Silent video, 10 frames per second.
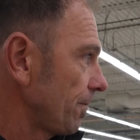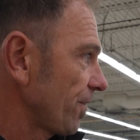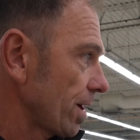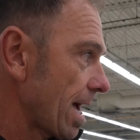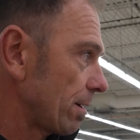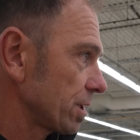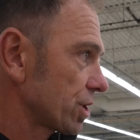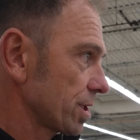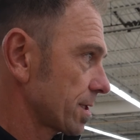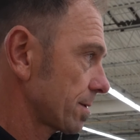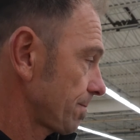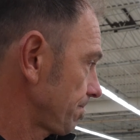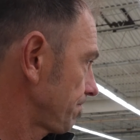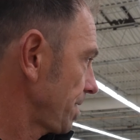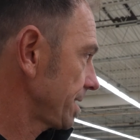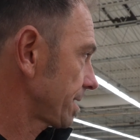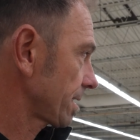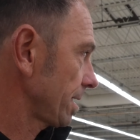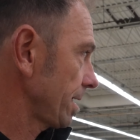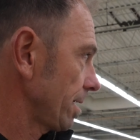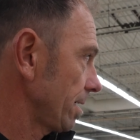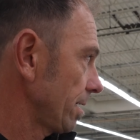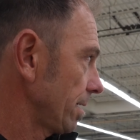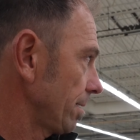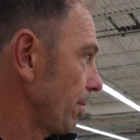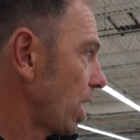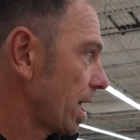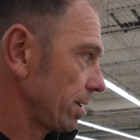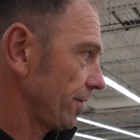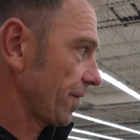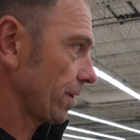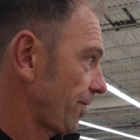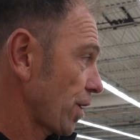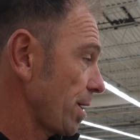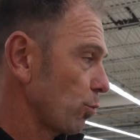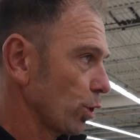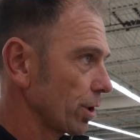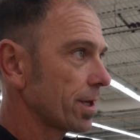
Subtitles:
for now it's just basically a model for framework.